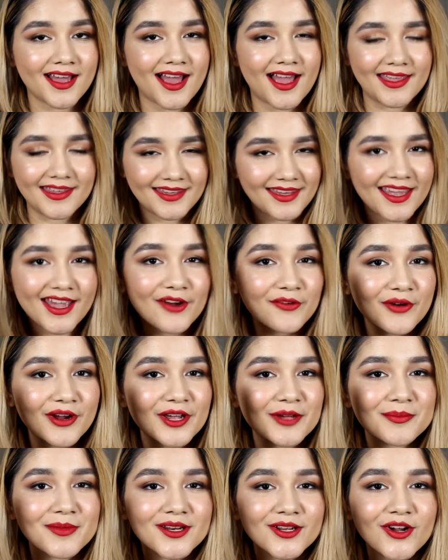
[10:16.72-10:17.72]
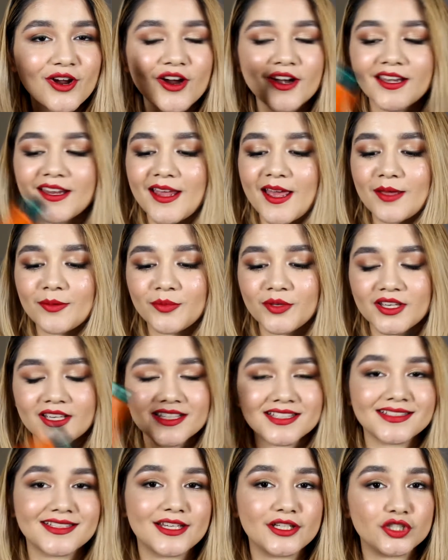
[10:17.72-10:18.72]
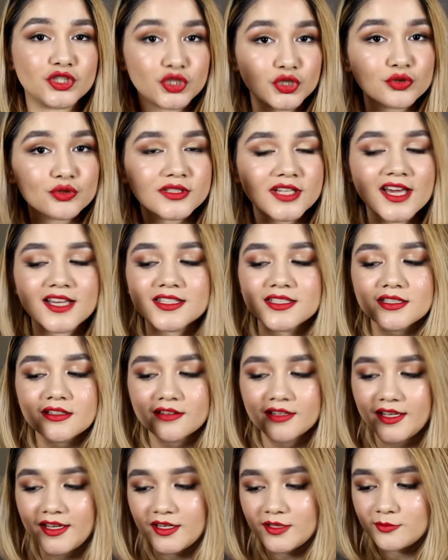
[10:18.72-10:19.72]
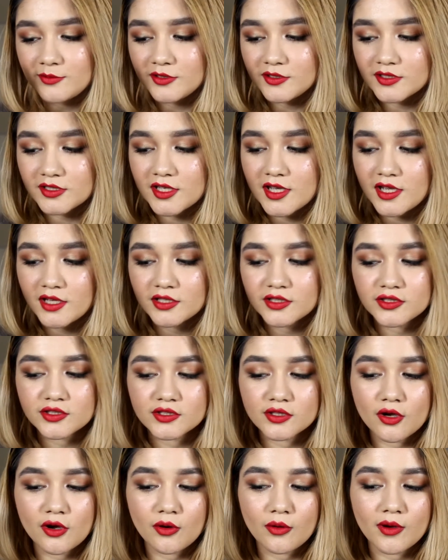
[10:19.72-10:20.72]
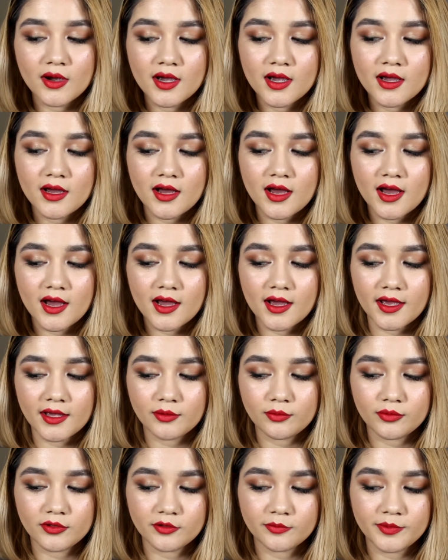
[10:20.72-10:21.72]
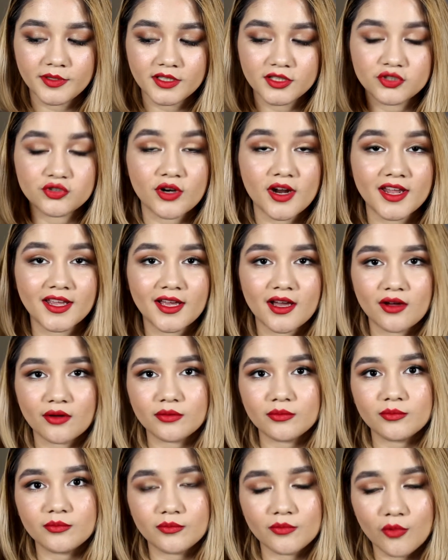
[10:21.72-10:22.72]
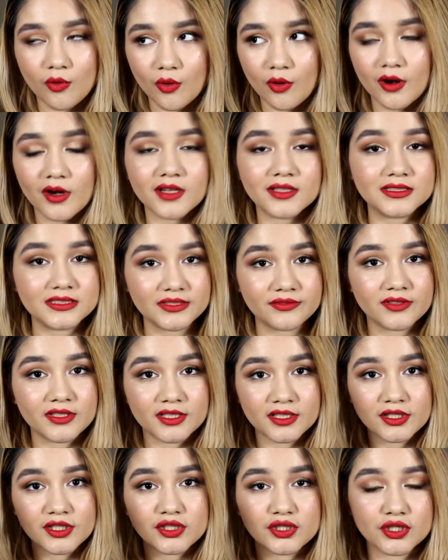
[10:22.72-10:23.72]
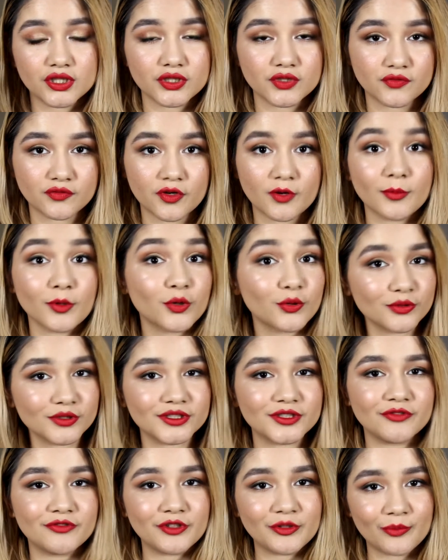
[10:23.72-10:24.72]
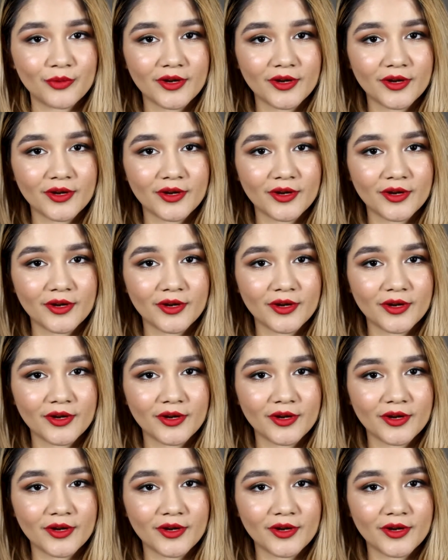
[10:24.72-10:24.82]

I can't recommend Garnier because they do test on animals, so I will be trying out more leave-in conditioners from cruelty-free